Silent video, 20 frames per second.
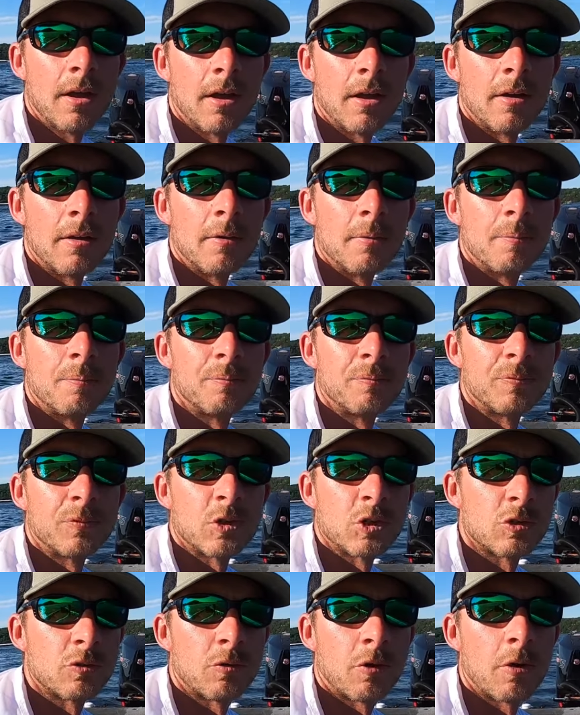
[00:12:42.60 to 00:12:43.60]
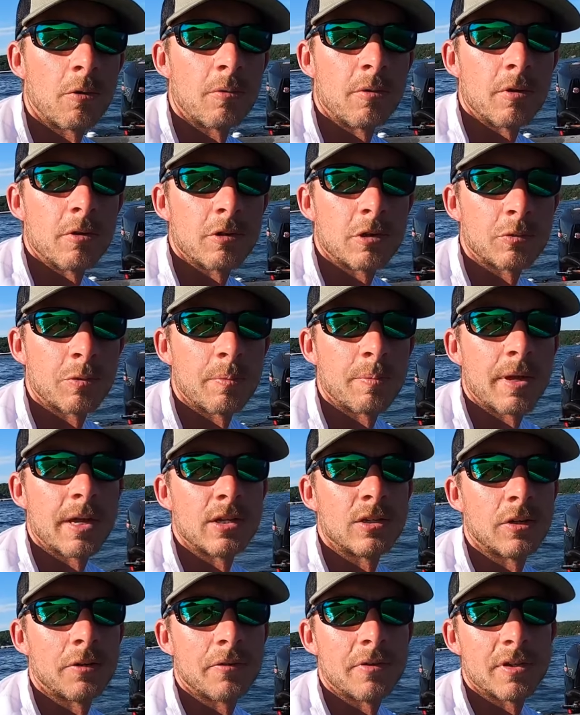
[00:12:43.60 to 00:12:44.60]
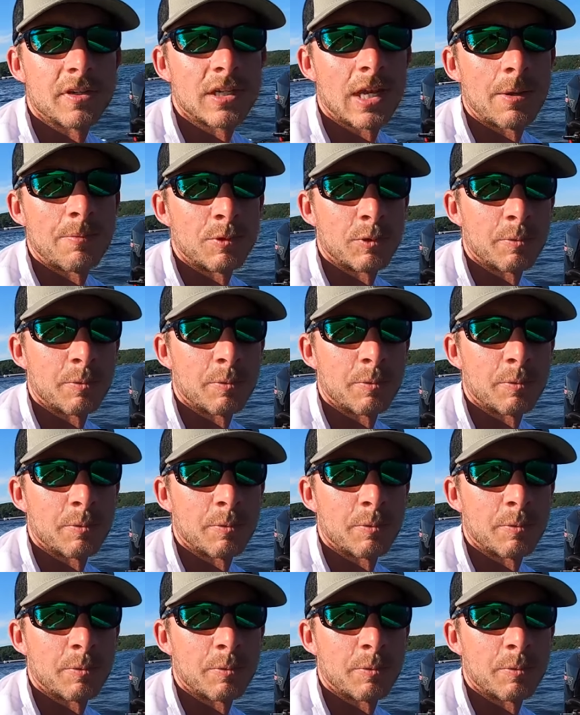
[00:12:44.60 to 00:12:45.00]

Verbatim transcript: Um, just throwing those swim baits over the same